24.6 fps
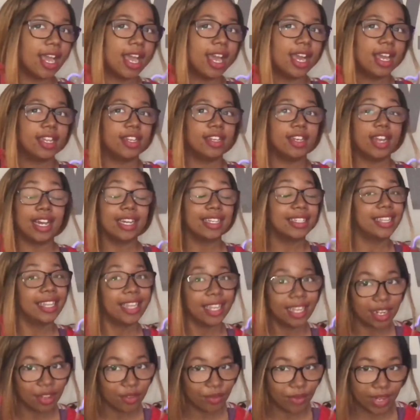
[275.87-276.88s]
not
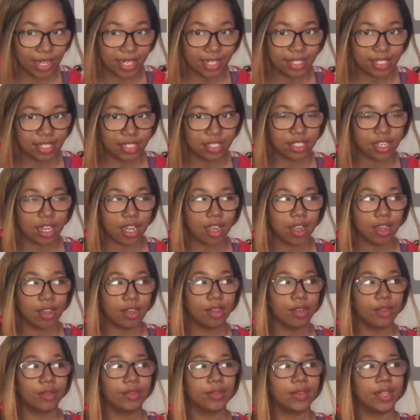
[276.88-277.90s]
take advantage
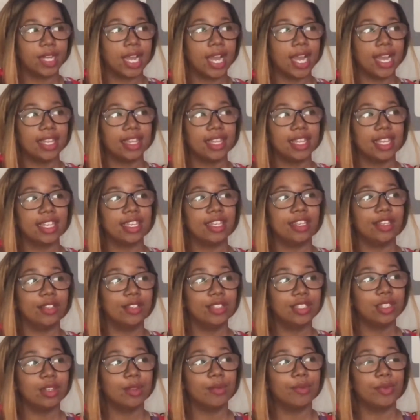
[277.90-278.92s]
of. I think
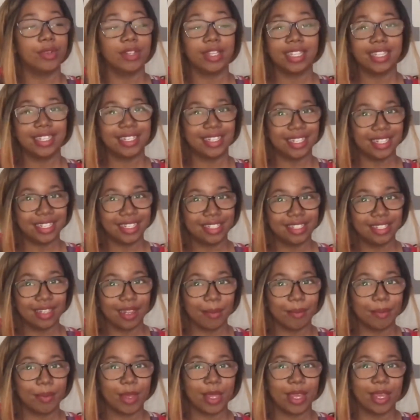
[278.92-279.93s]
YouTube really did
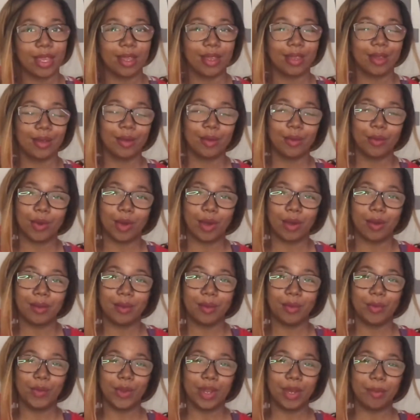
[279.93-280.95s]
something
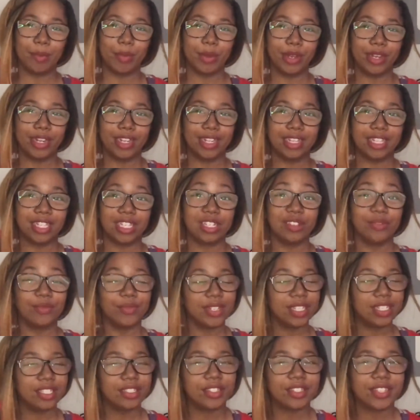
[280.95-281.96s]
when putting this
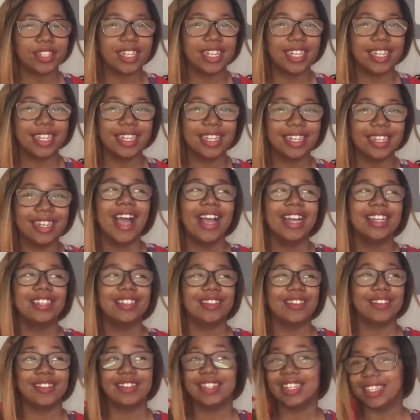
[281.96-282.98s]
feature in.
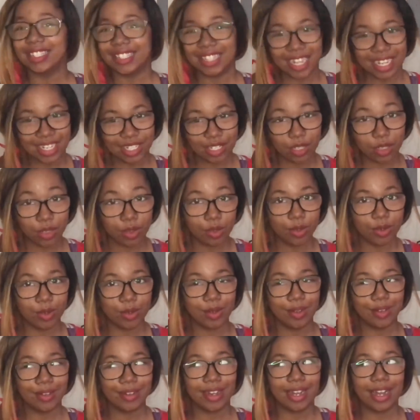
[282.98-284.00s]
So yes, I
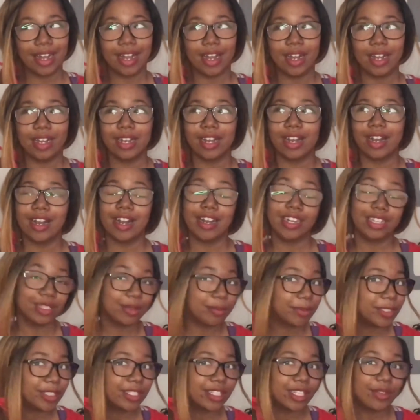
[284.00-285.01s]
do
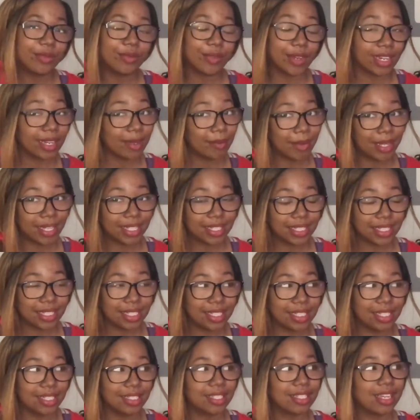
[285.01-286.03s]
100% recommend
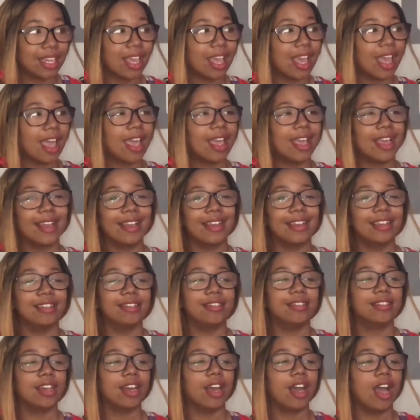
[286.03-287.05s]
it,
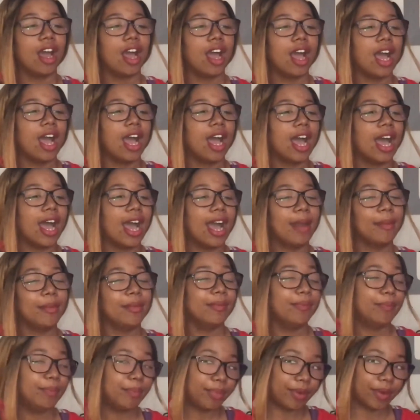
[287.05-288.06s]
and
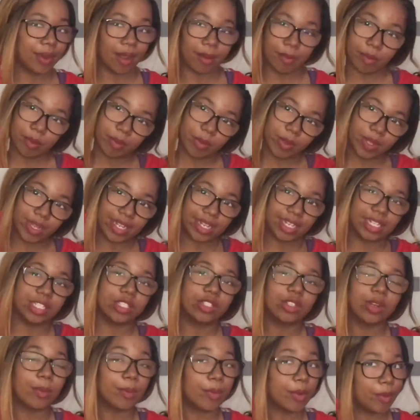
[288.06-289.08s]
I'm probably gonna
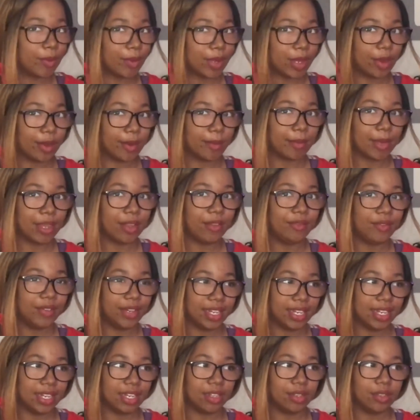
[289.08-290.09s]
start premiering my
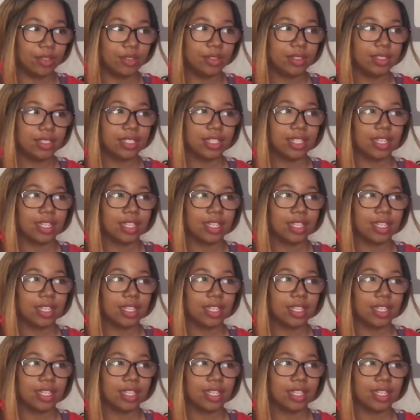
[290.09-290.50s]
videos.